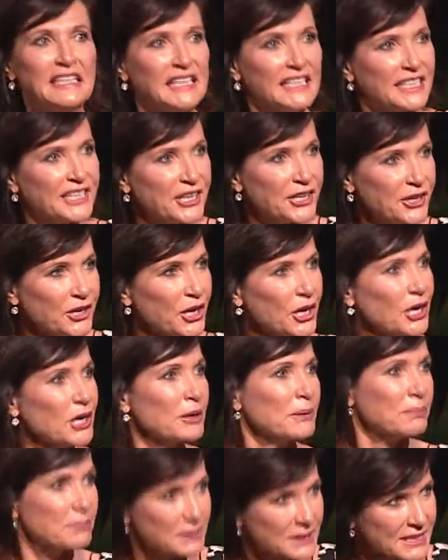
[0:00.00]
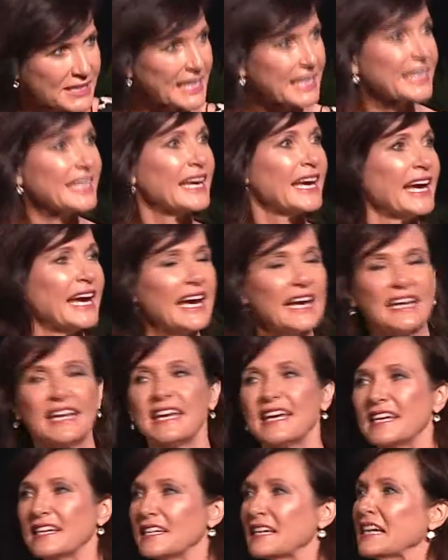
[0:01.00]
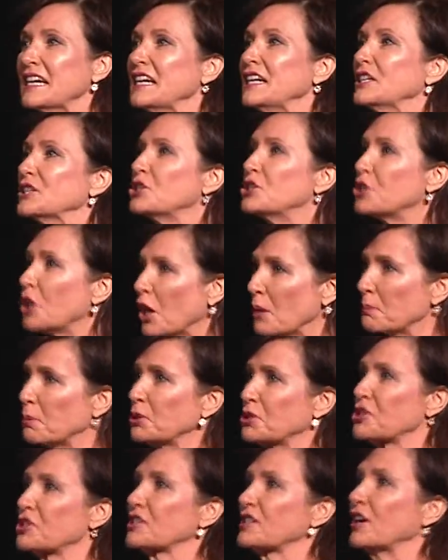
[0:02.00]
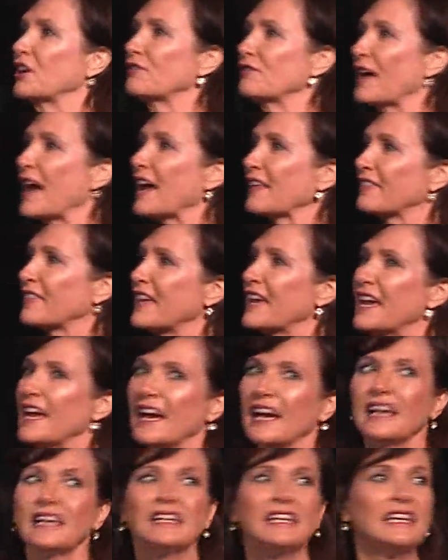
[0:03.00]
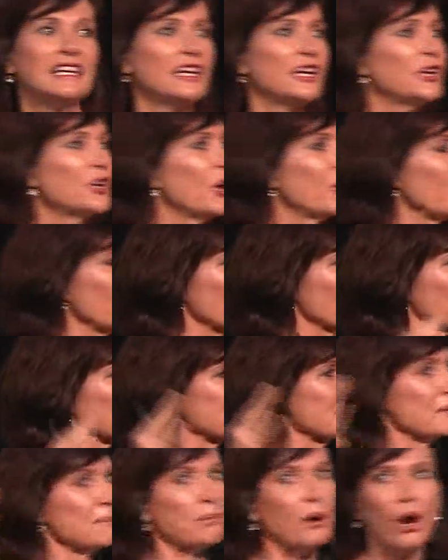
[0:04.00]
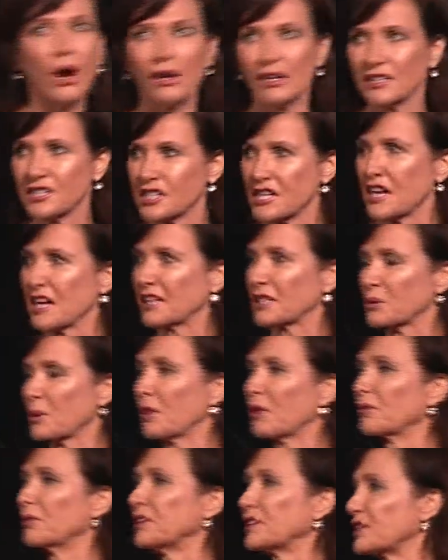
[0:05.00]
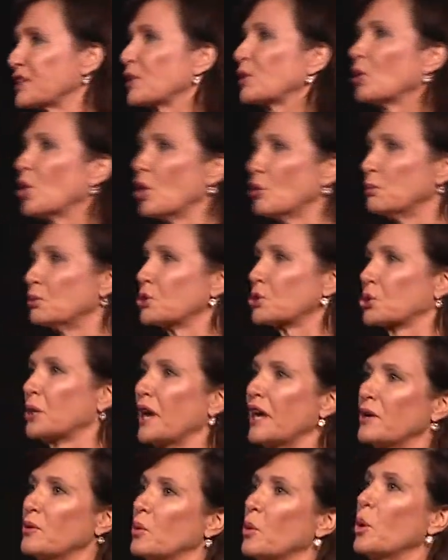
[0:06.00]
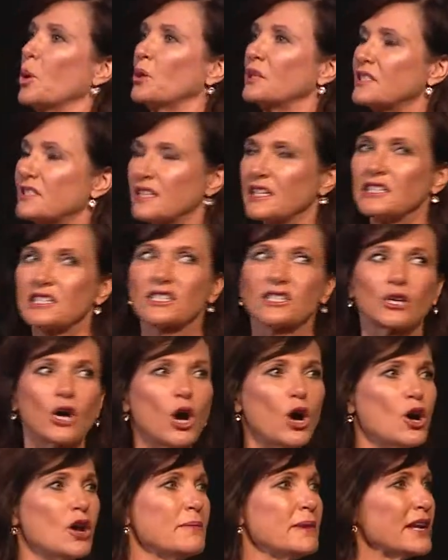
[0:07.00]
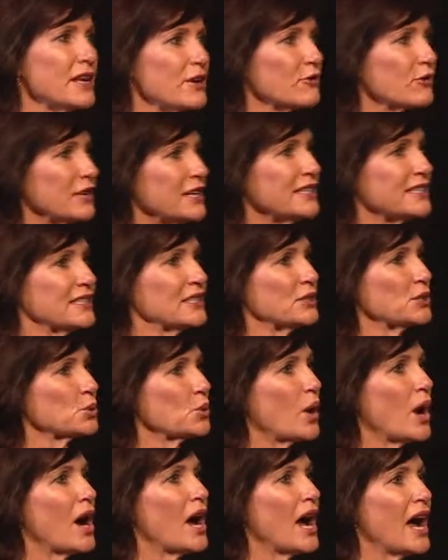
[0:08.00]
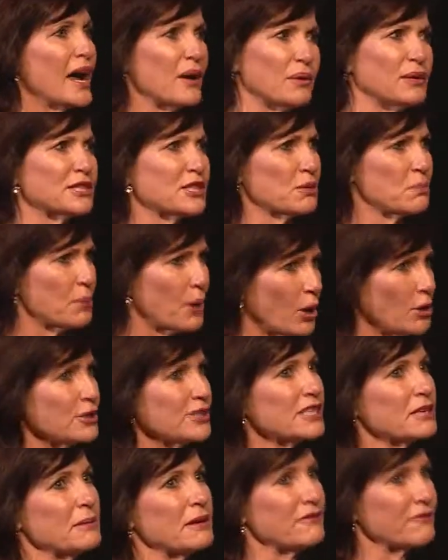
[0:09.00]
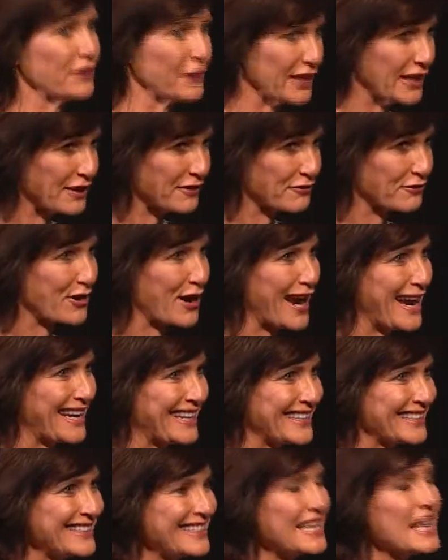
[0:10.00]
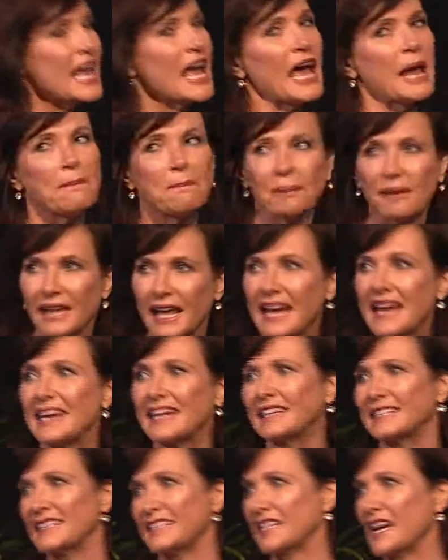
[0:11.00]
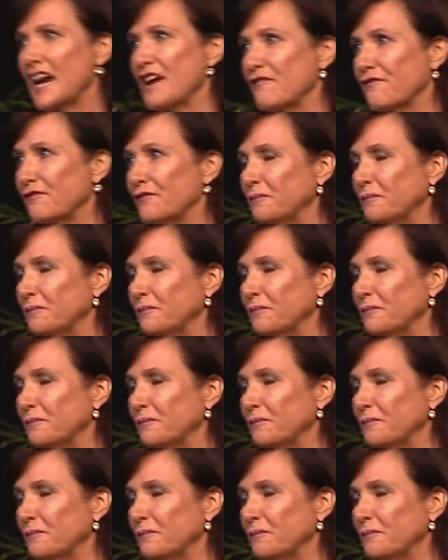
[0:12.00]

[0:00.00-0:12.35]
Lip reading: you know, stick your head in, don't put yourself out there. You know, whether it's in politics, whether it's global trade wars, there's so many reasons why we're supposed to be feeling afraid and playing it safe.